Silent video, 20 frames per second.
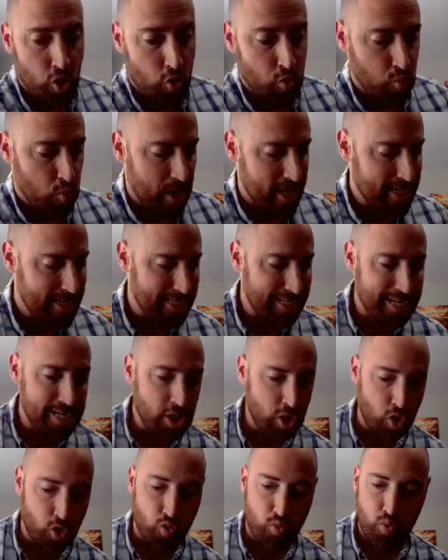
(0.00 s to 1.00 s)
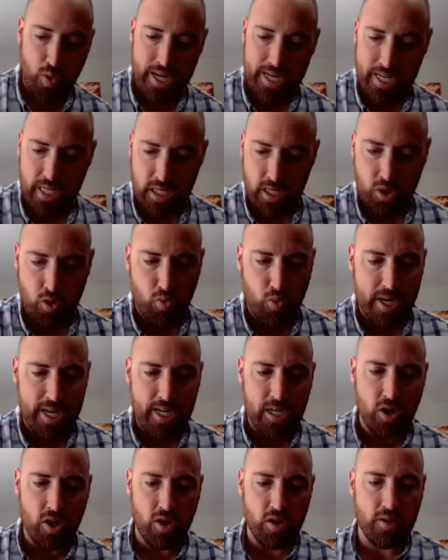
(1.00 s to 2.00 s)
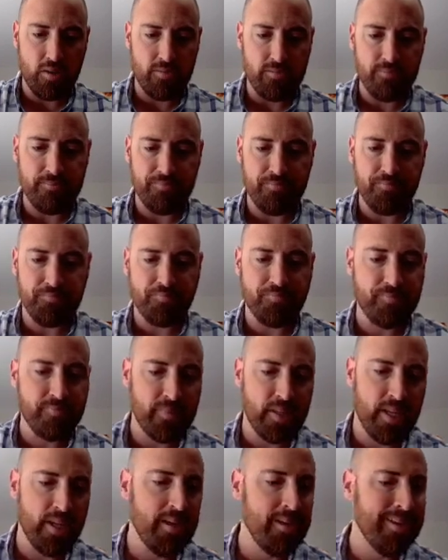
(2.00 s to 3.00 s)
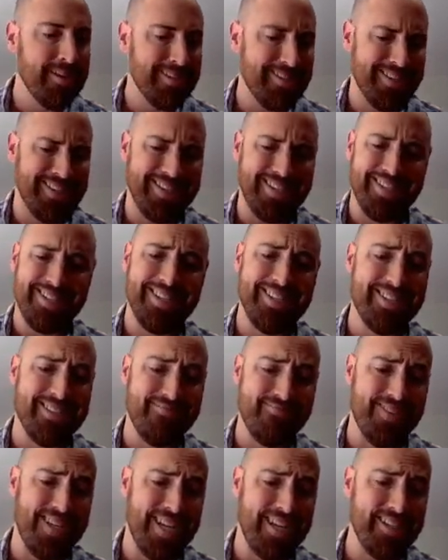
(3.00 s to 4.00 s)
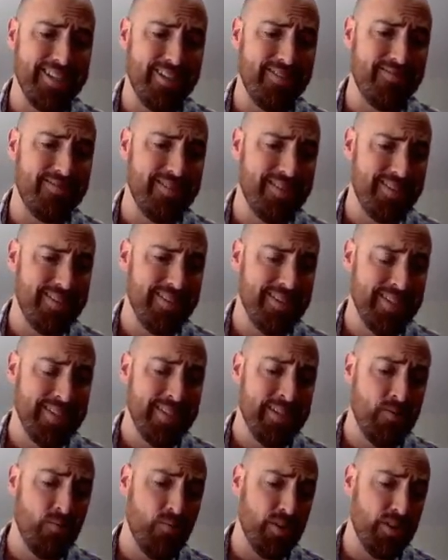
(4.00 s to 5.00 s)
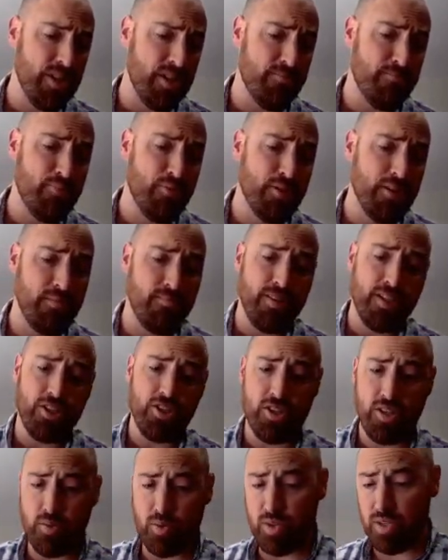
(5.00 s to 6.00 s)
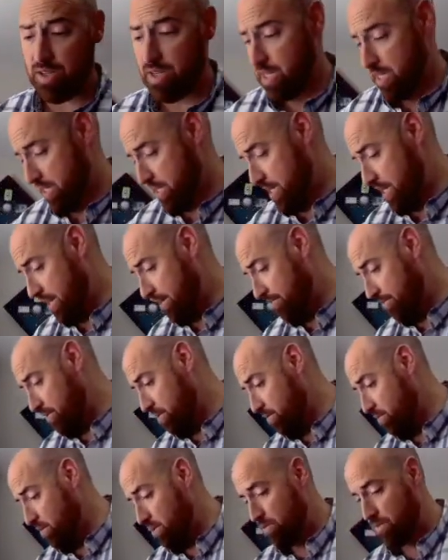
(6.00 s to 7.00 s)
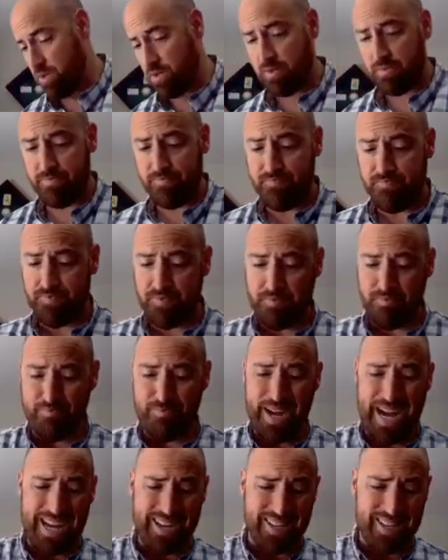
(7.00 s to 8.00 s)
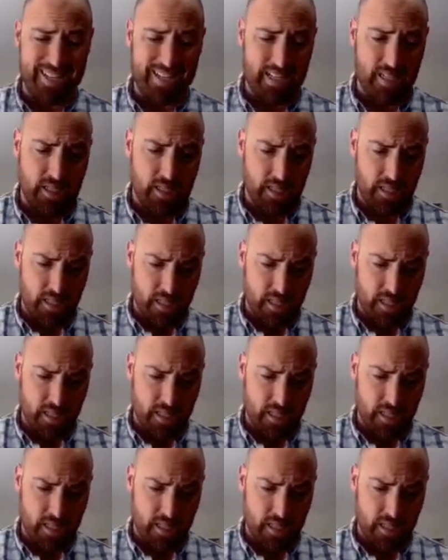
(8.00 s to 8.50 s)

Great, great, great card. Not a ton of value, which is pretty much all we're uh, after when we're battling.